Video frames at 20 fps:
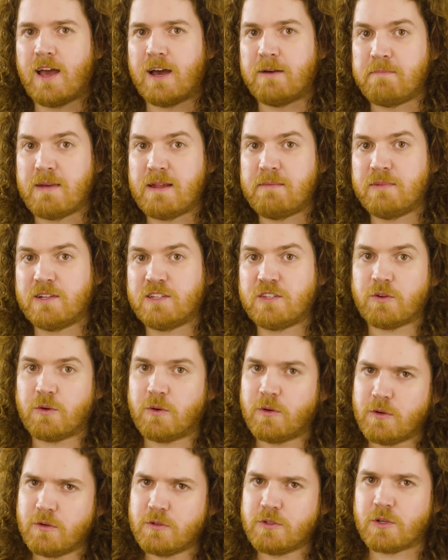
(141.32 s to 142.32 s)
Amendments
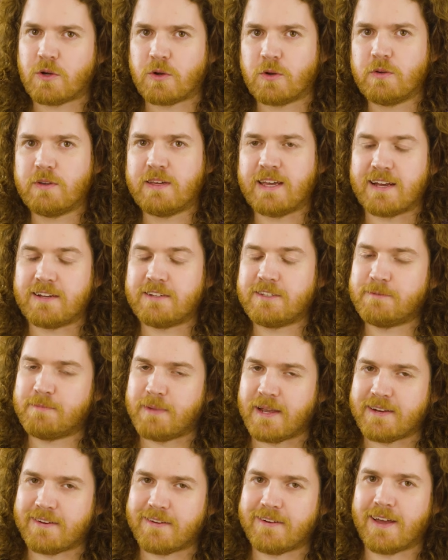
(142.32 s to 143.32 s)
also get
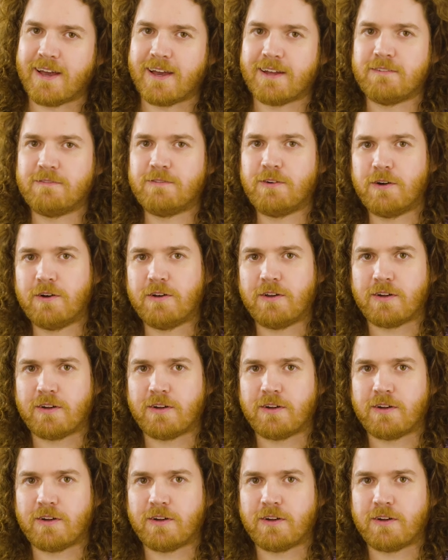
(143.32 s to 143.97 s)
debated and voted